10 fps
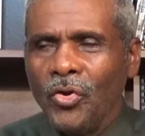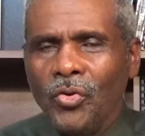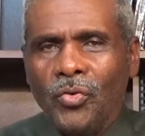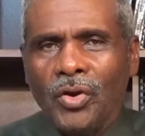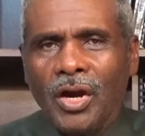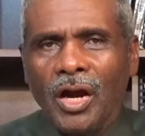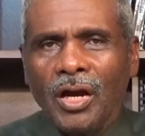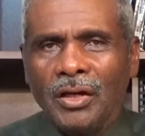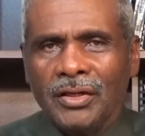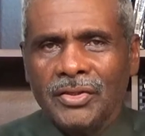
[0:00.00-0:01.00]
who
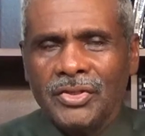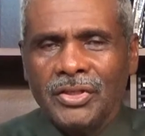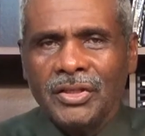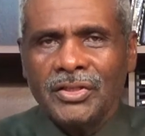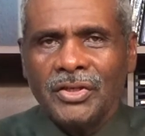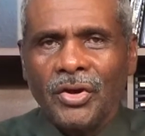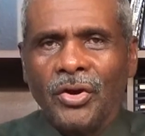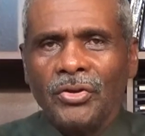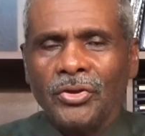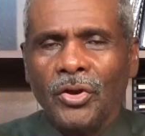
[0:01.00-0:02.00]
God is in this
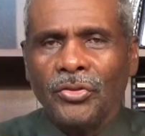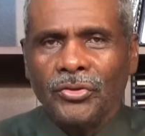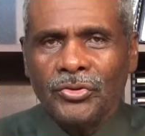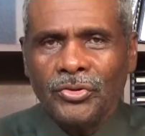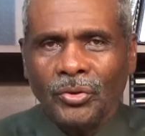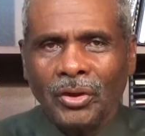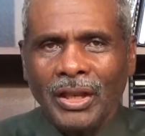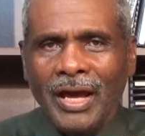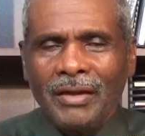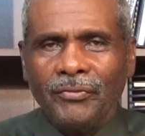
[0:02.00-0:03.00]
earth through your
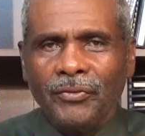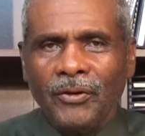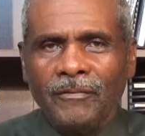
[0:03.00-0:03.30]
life,